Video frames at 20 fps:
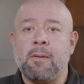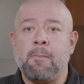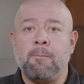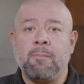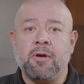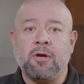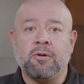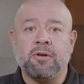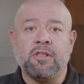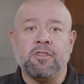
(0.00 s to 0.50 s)
and
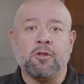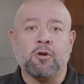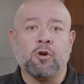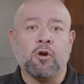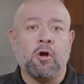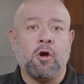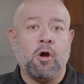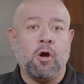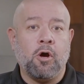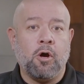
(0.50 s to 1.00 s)
building
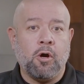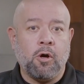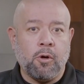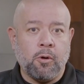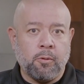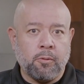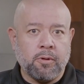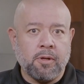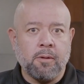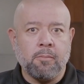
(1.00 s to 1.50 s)
their
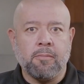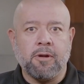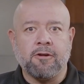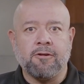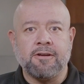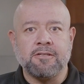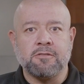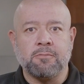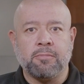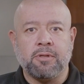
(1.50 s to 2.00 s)
own
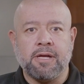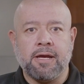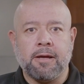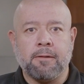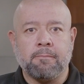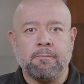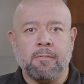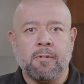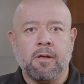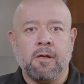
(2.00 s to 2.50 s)
migration plan.